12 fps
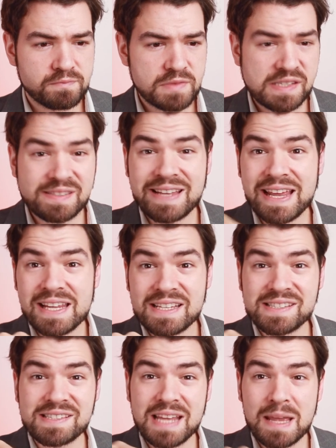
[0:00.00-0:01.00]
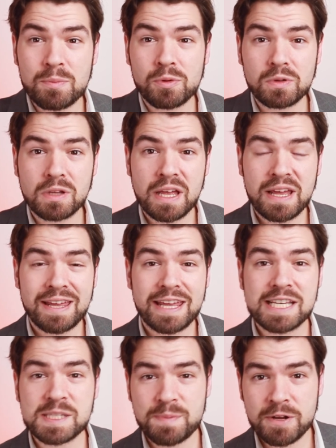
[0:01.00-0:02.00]
steady, stable
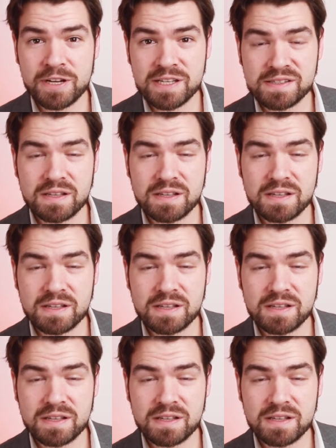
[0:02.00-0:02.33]
experience.